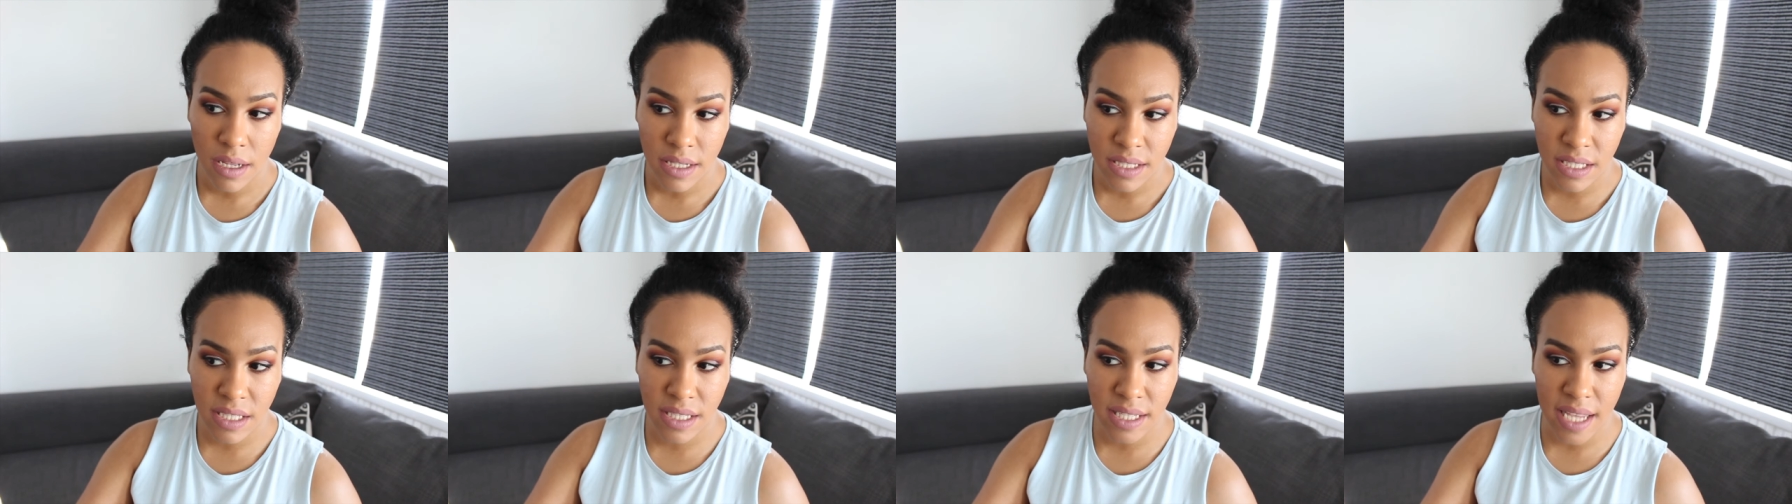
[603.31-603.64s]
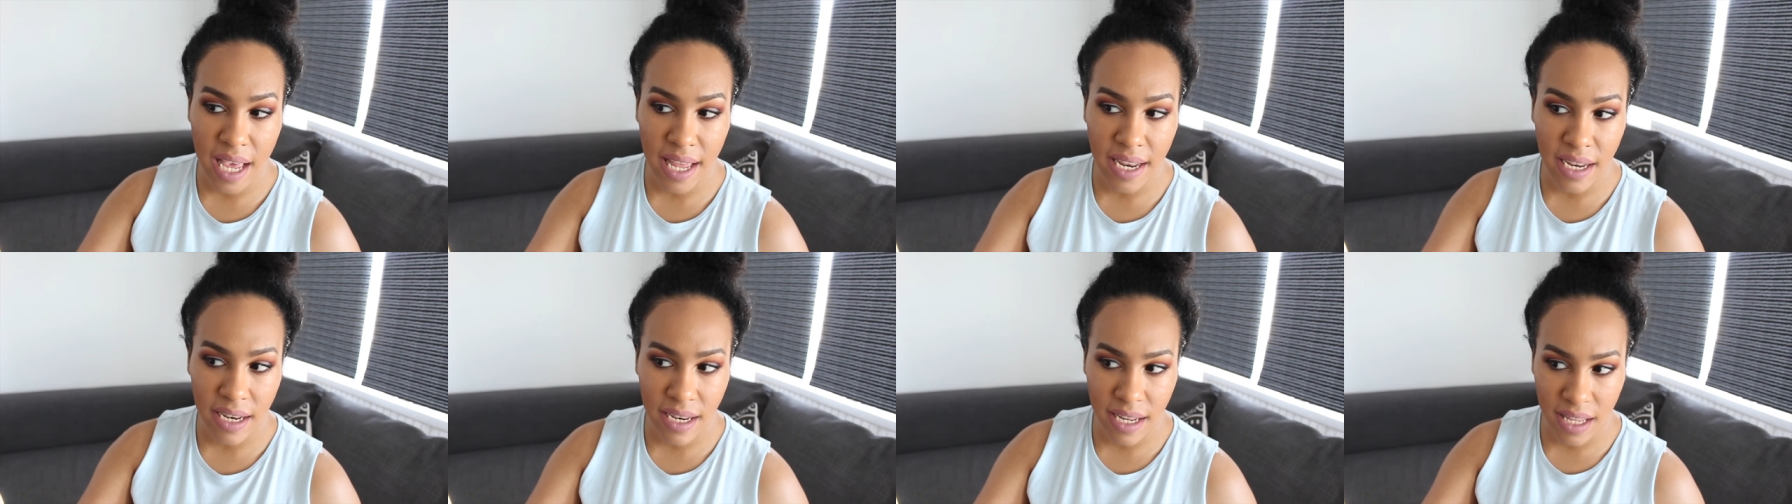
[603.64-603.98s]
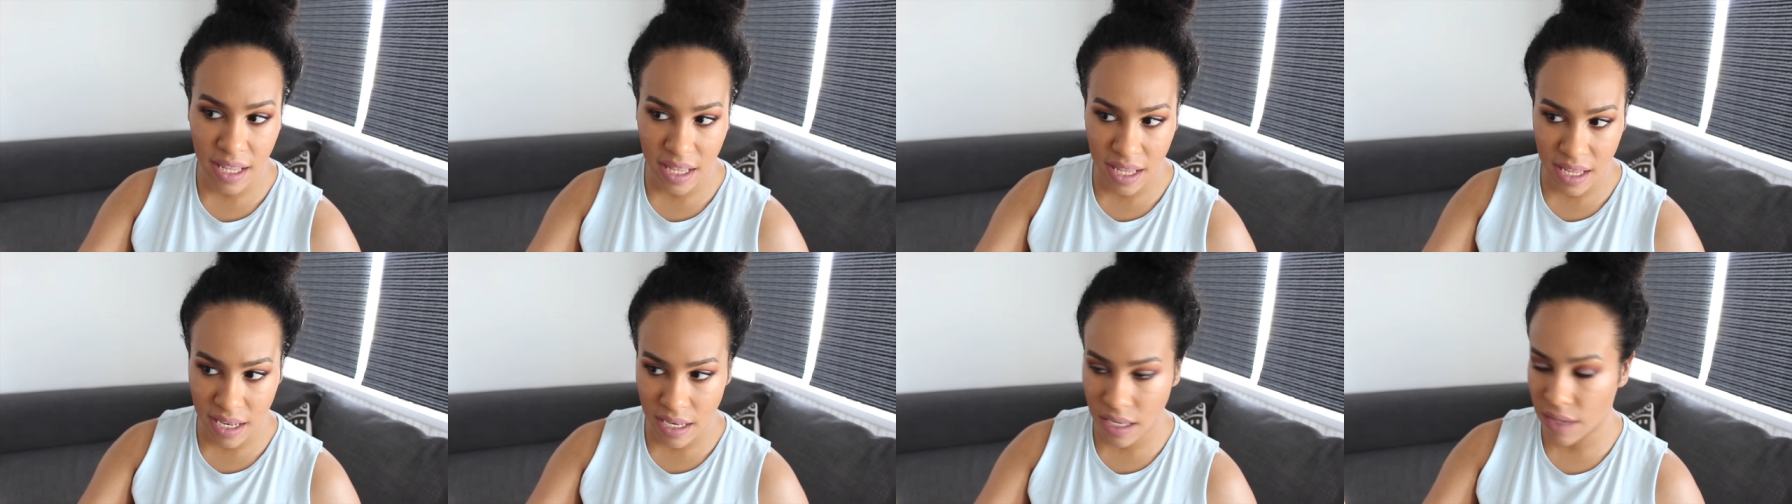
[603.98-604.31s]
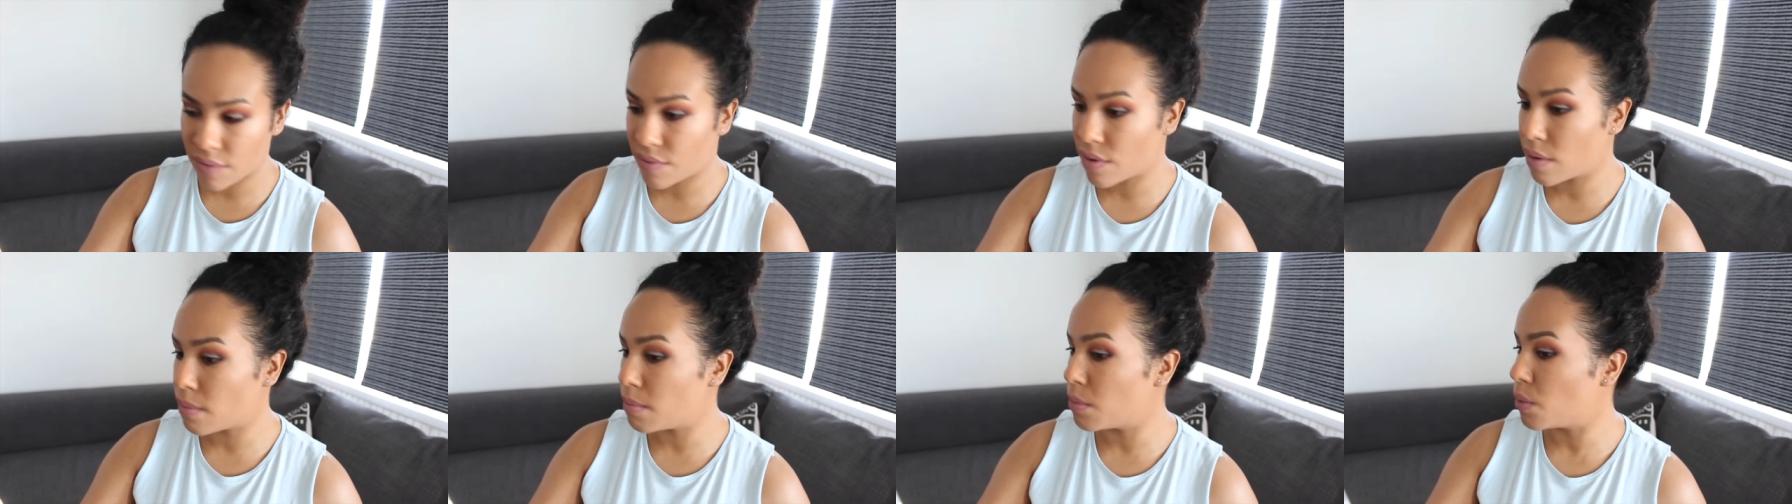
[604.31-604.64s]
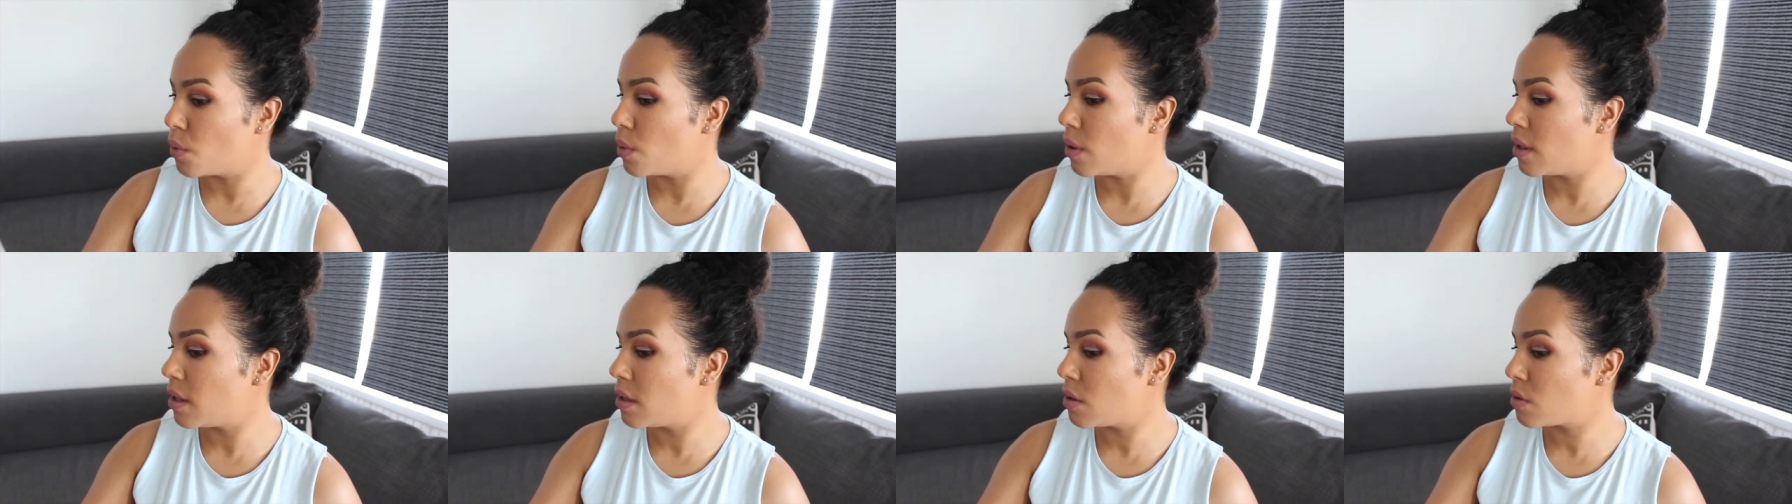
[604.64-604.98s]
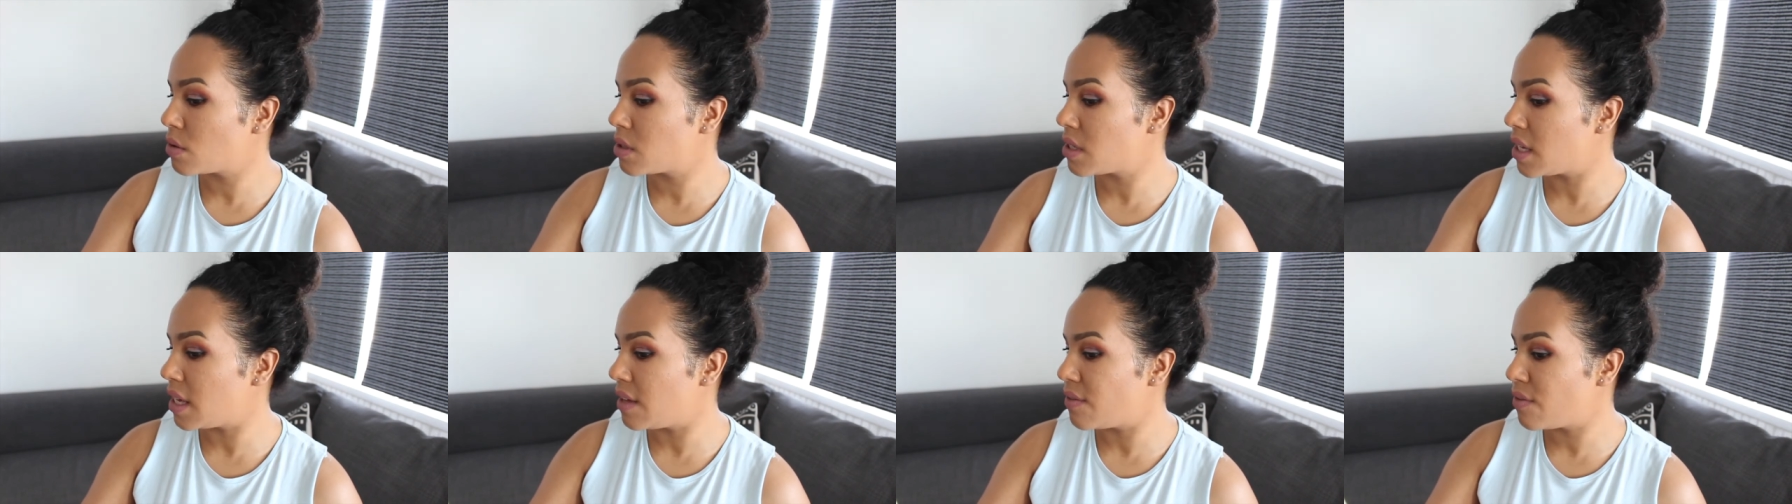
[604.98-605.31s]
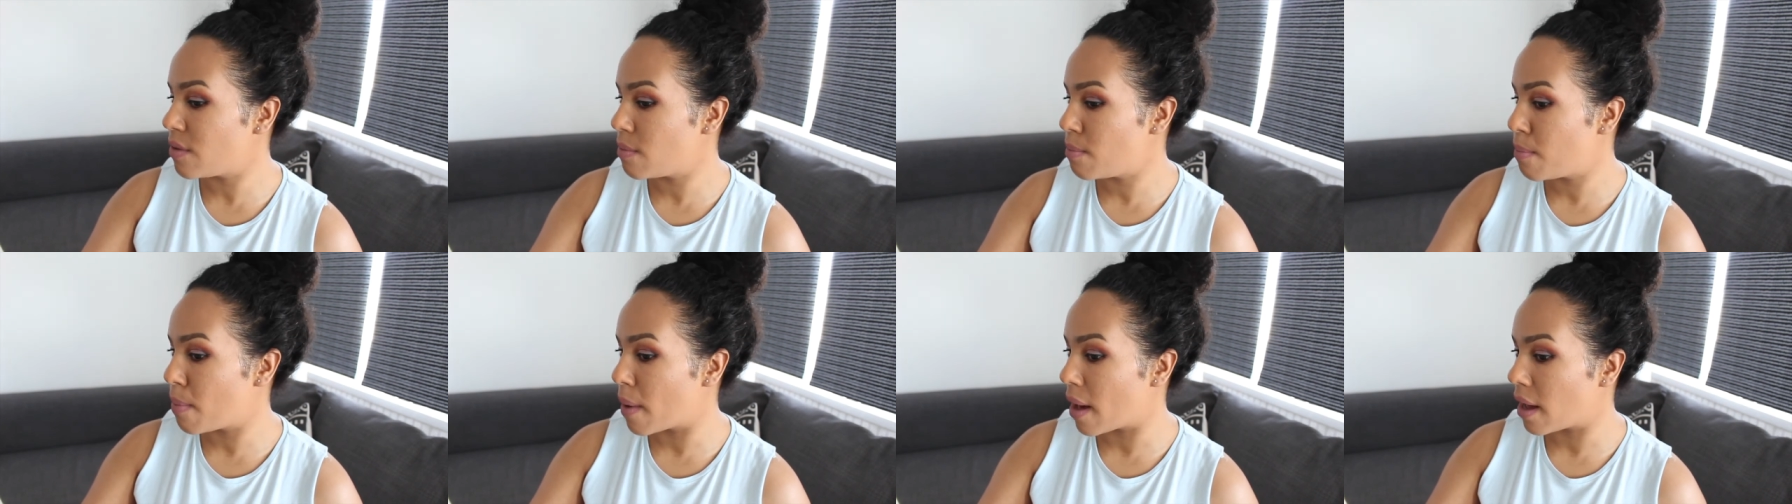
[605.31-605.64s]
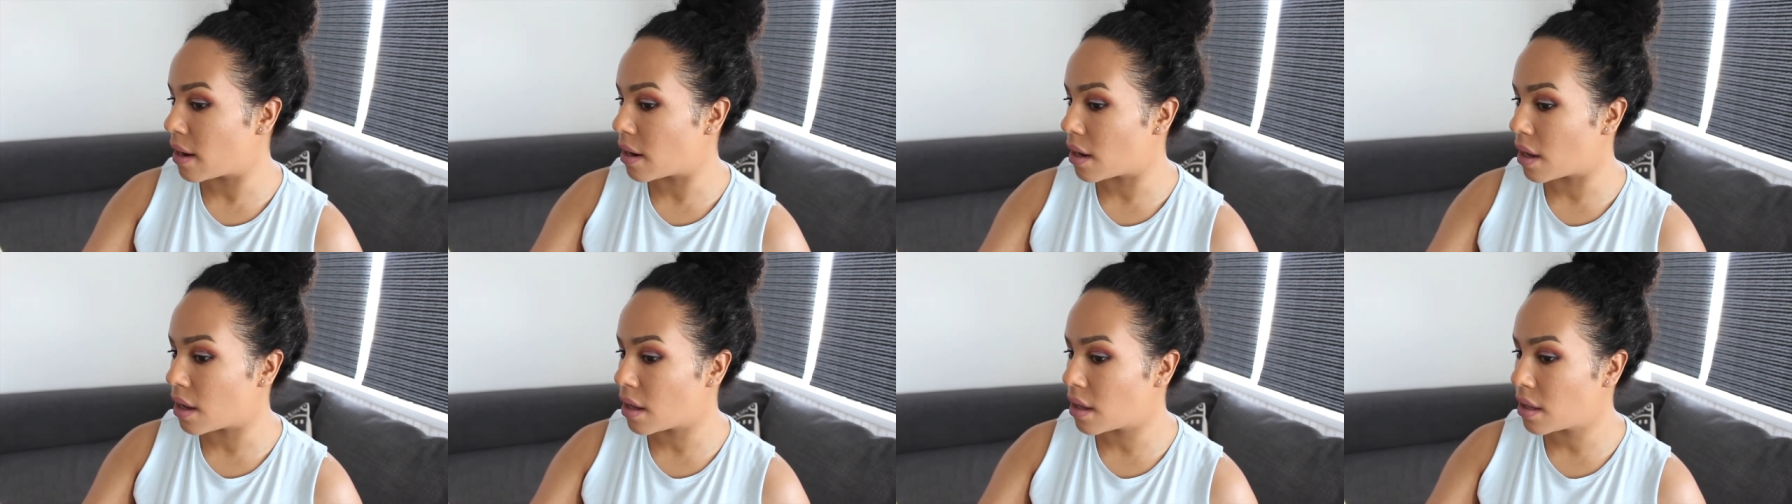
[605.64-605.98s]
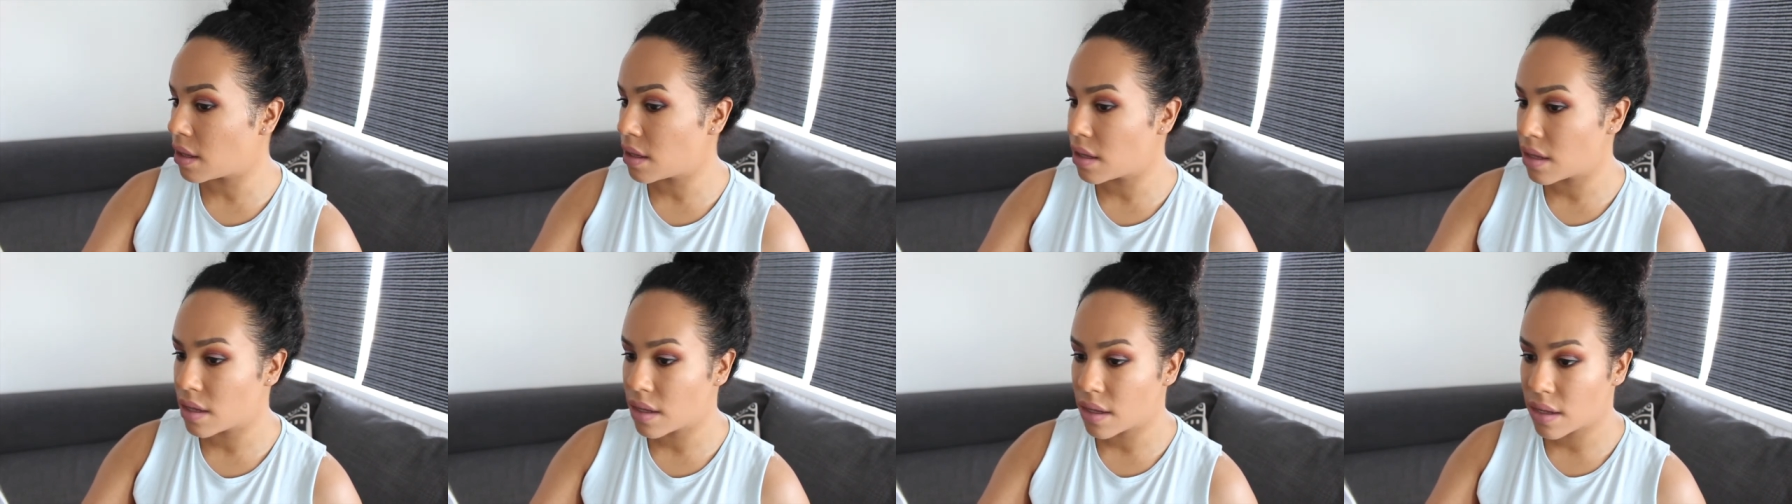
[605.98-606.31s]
settling in even more, it looks even better.